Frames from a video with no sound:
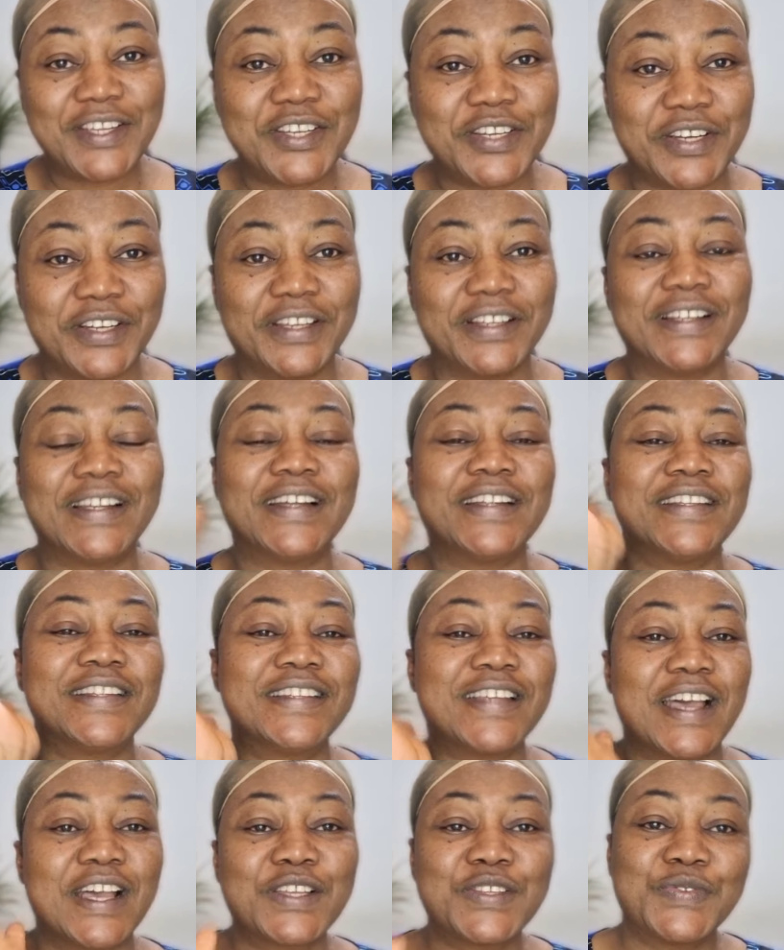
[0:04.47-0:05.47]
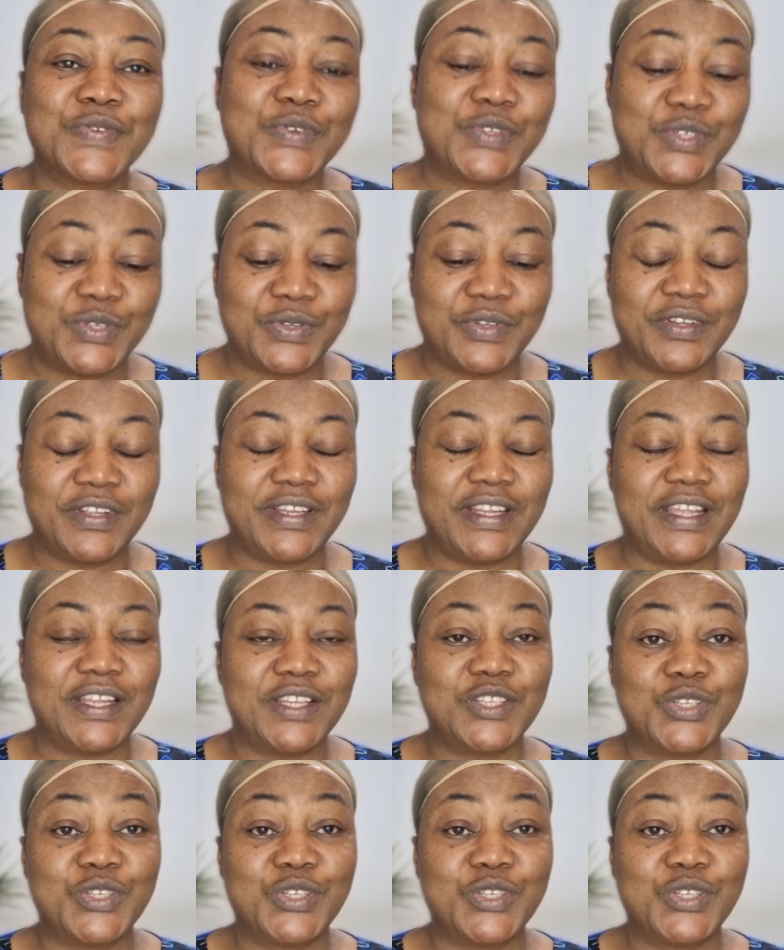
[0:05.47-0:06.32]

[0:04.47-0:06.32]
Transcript: channel and thanks for tuning in.